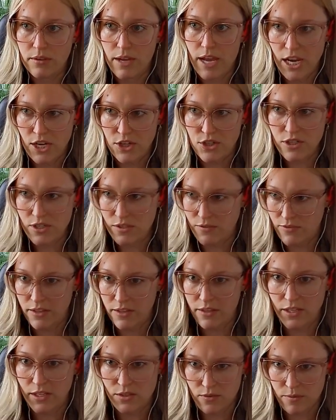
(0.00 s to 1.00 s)
anxious
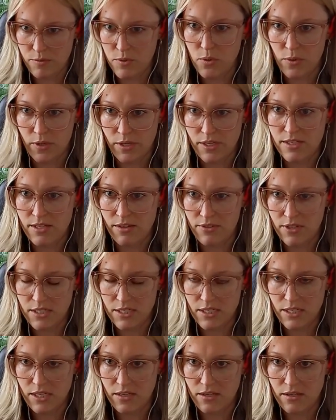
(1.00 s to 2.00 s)
feelings from
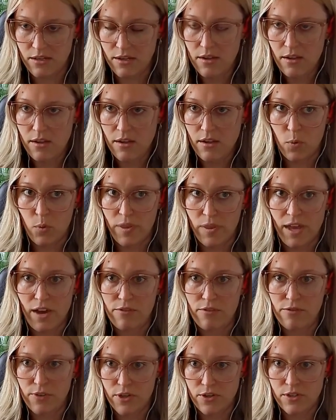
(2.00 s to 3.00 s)
2017 when
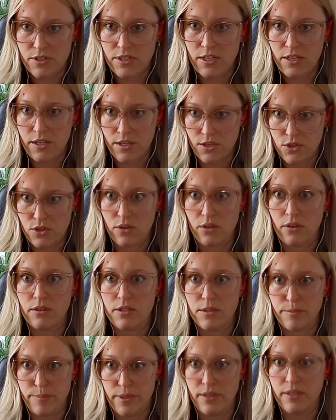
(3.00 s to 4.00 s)
that first
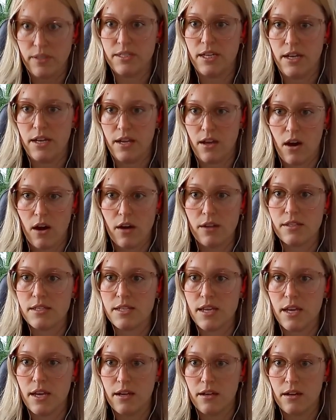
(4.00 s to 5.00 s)
initial debilitating
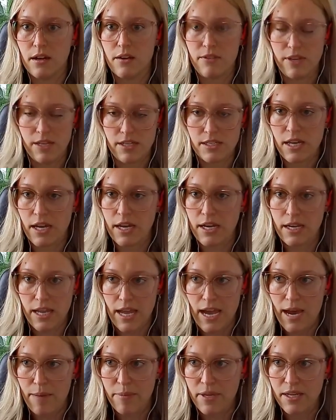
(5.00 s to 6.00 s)
onset of anxiety
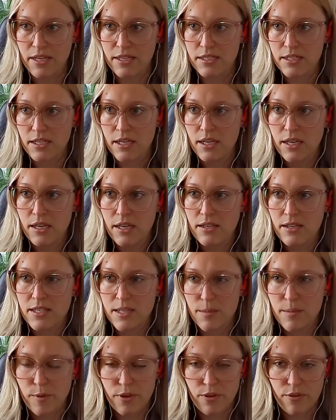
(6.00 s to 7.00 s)
happened.
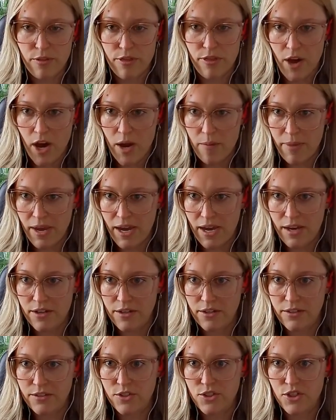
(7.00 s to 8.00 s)
Similar thought
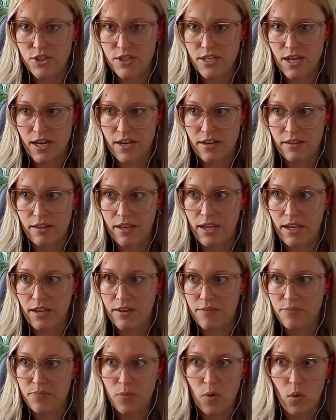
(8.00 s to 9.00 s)
patterns, just kind of
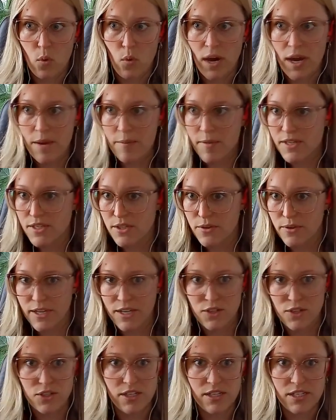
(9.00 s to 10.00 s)
like, why am I so
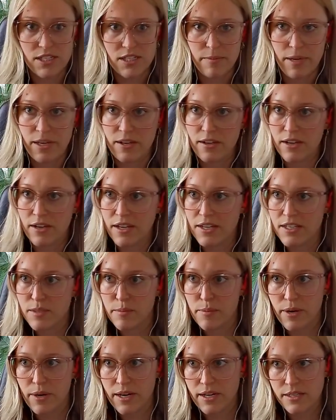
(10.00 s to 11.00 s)
anxious? Am I going to get
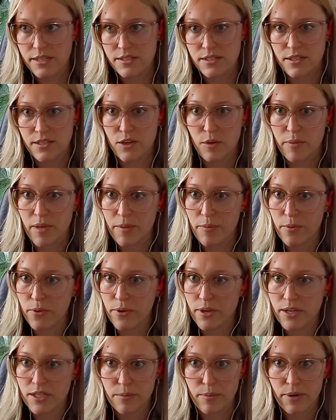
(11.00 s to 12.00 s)
depressed? You know, people
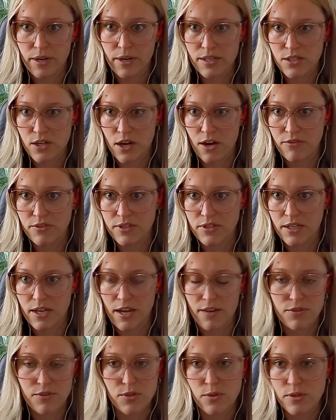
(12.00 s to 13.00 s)
who get depressed often
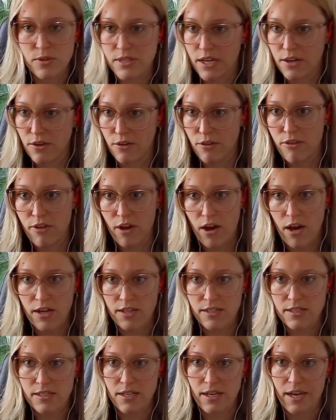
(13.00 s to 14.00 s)
have suicidal
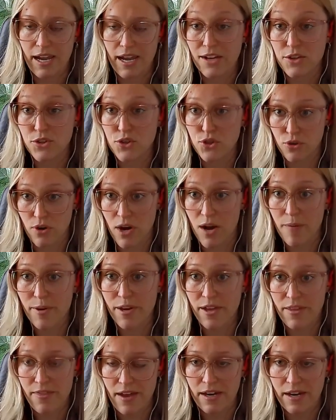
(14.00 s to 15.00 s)
thoughts, and I had
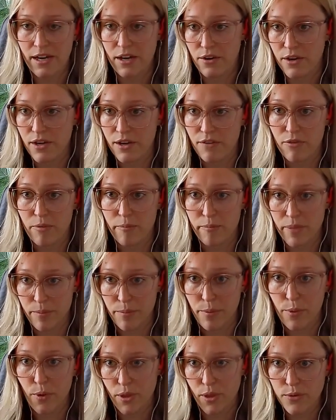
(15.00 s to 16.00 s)
trauma in that area from
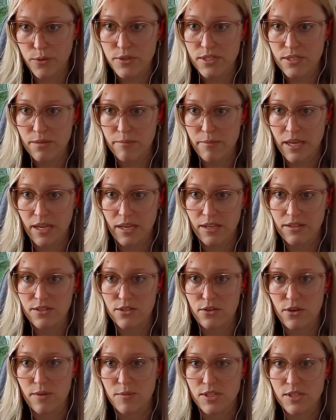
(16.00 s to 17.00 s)
people close to me. And
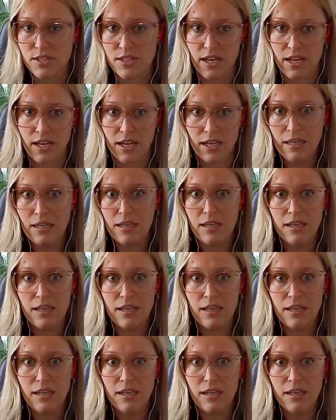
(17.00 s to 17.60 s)
so I'm just like,